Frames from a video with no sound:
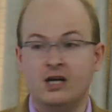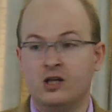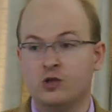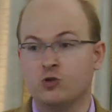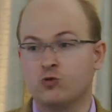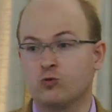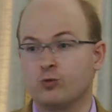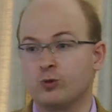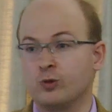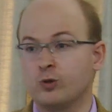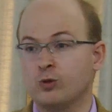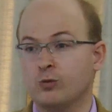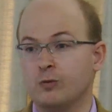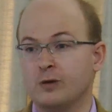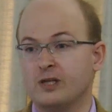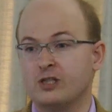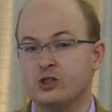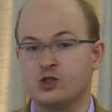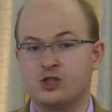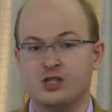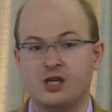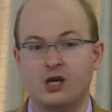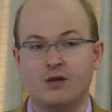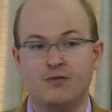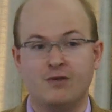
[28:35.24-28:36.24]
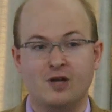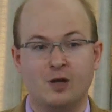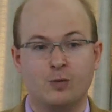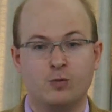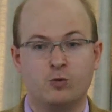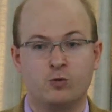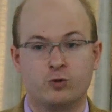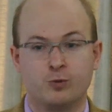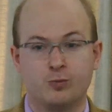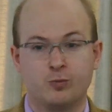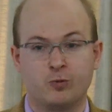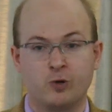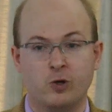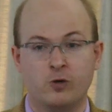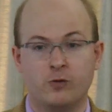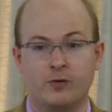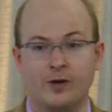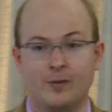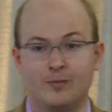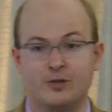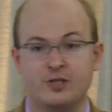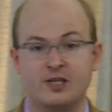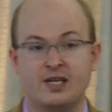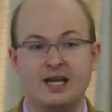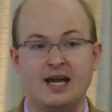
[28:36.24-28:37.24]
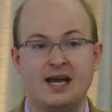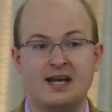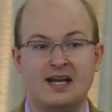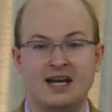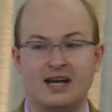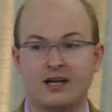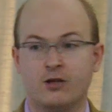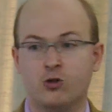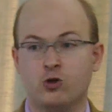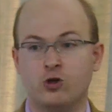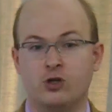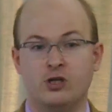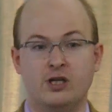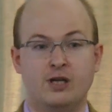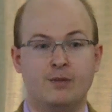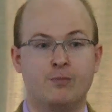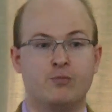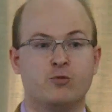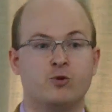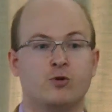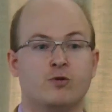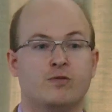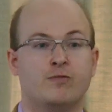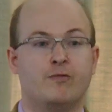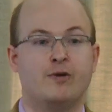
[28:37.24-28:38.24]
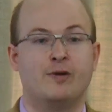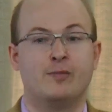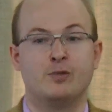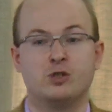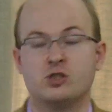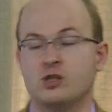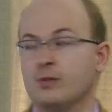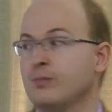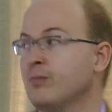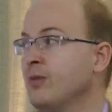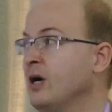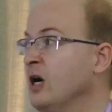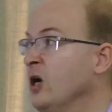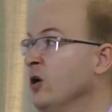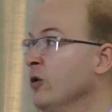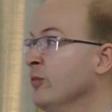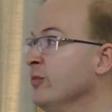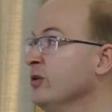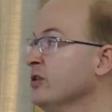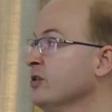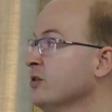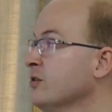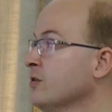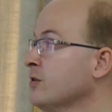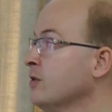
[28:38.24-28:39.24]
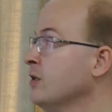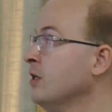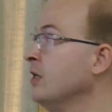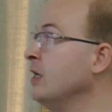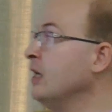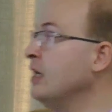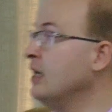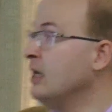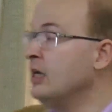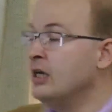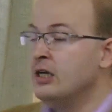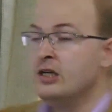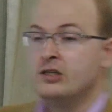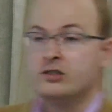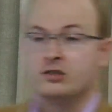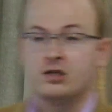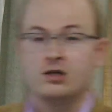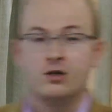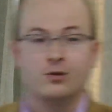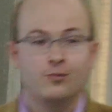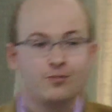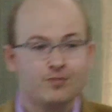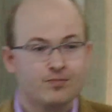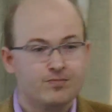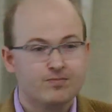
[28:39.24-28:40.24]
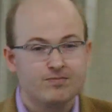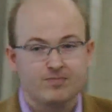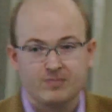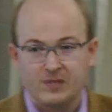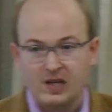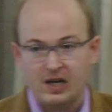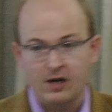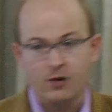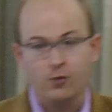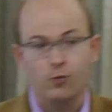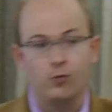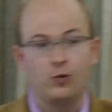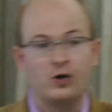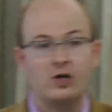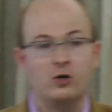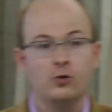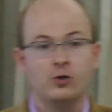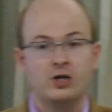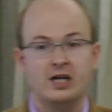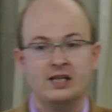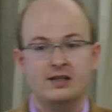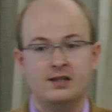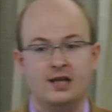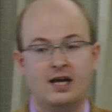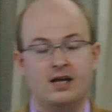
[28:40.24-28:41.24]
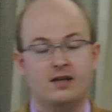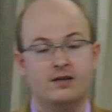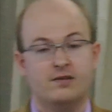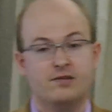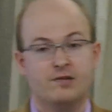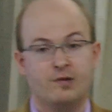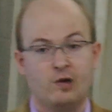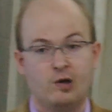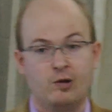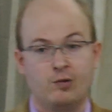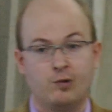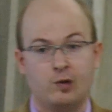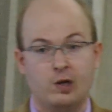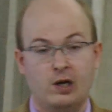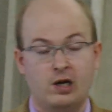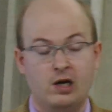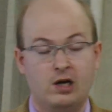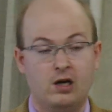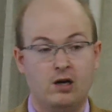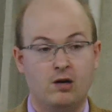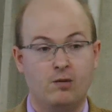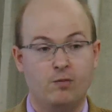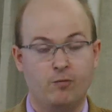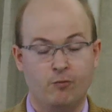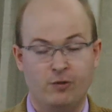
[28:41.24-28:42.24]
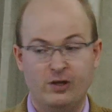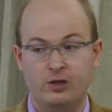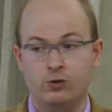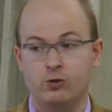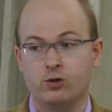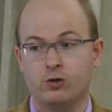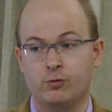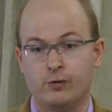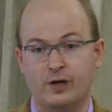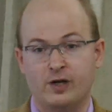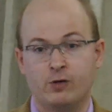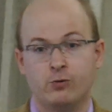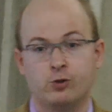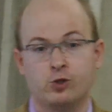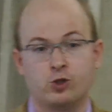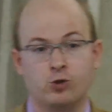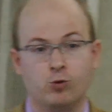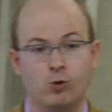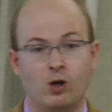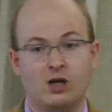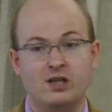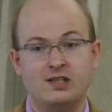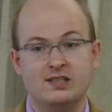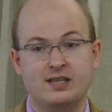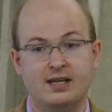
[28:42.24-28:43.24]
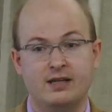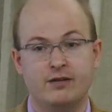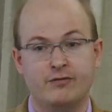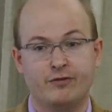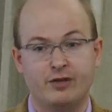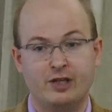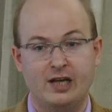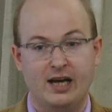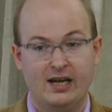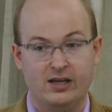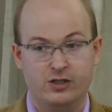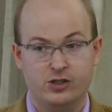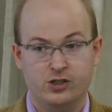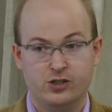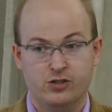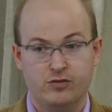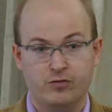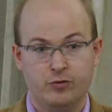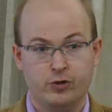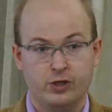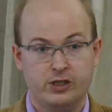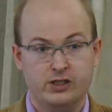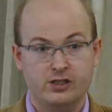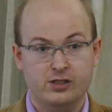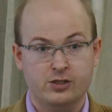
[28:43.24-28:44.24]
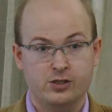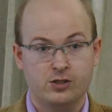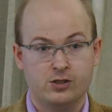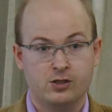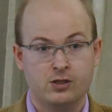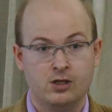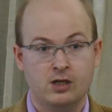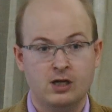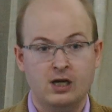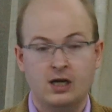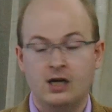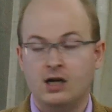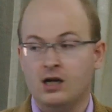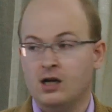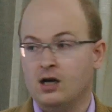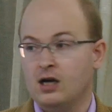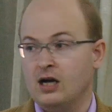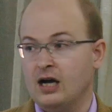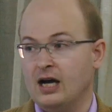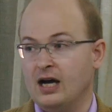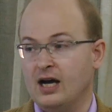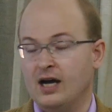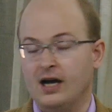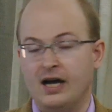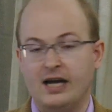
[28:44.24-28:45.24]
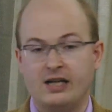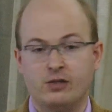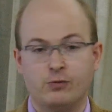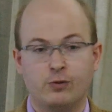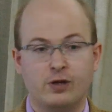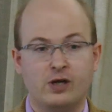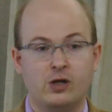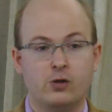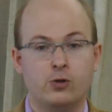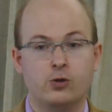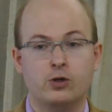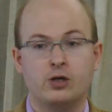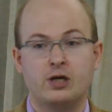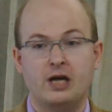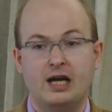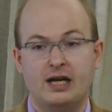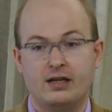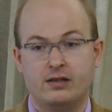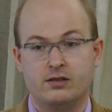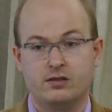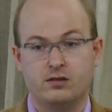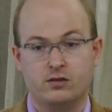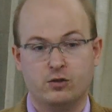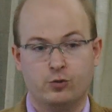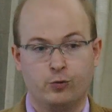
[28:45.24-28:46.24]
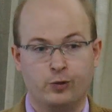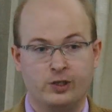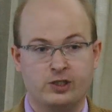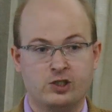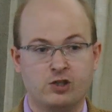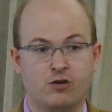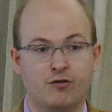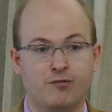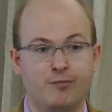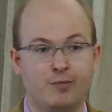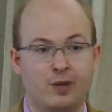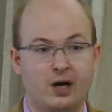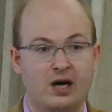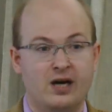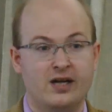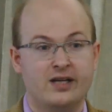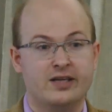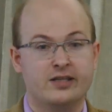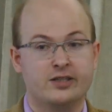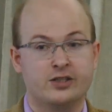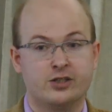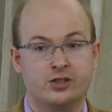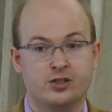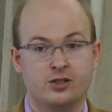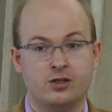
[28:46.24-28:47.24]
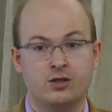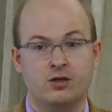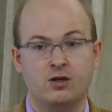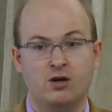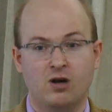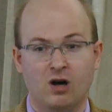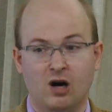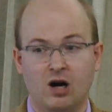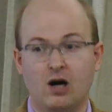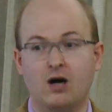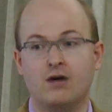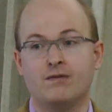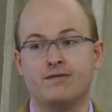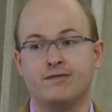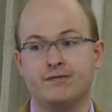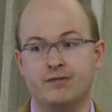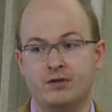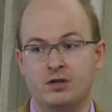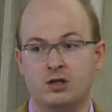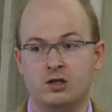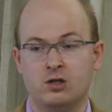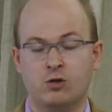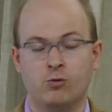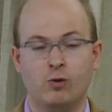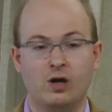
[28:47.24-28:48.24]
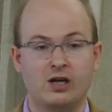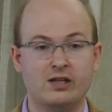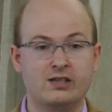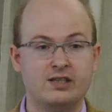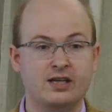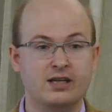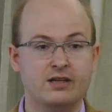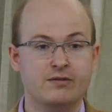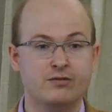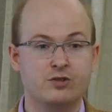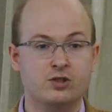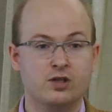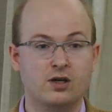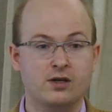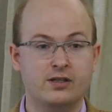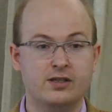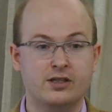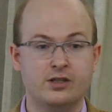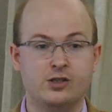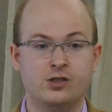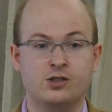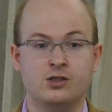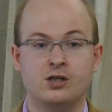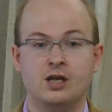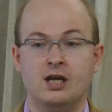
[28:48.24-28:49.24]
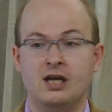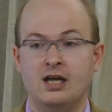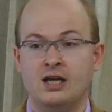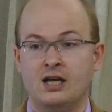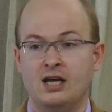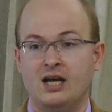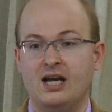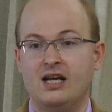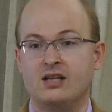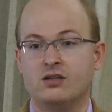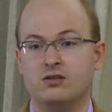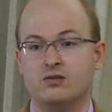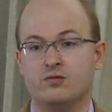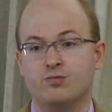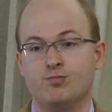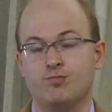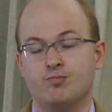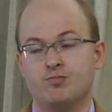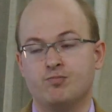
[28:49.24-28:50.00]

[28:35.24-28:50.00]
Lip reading: through which self-help group programs can actually improve women's empowerment? So we look at that, we do a rigorous qualitative analysis for this, and we look at the risk of bias of qualitative studies, and